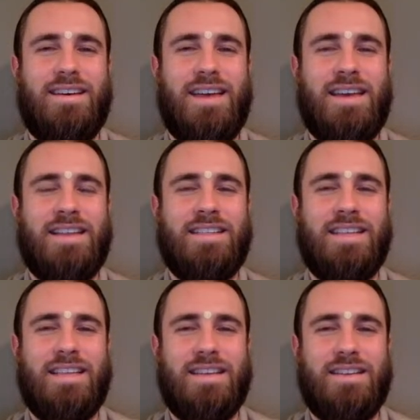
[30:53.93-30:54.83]
And it
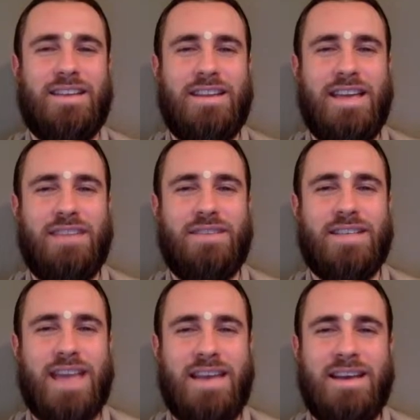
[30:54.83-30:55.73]
said that the devas
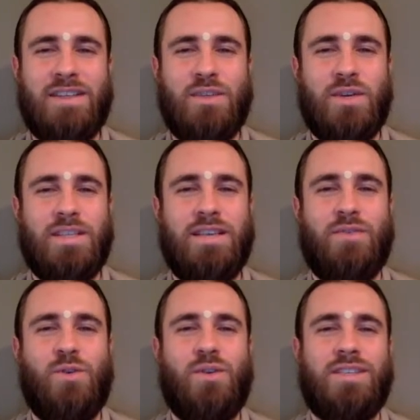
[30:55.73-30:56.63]
and the asuras, they were
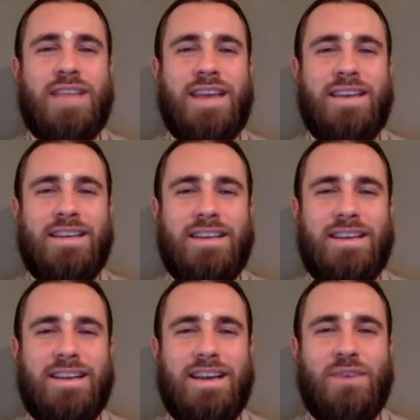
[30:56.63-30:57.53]
all standing
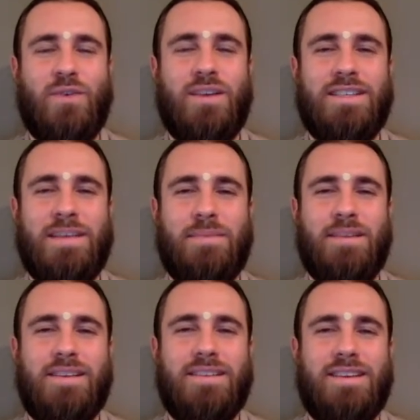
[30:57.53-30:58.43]
there, they had all
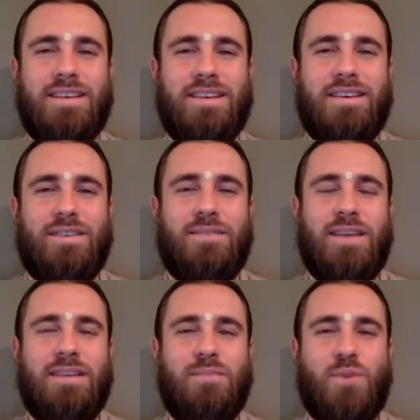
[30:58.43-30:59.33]
assembled,
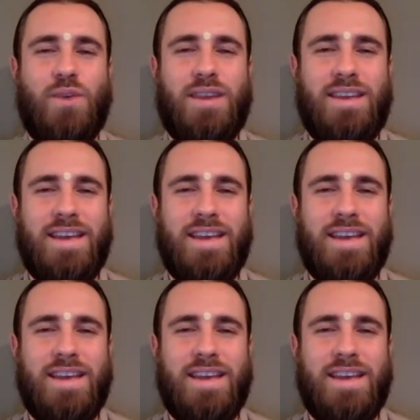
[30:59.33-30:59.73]
when Mohini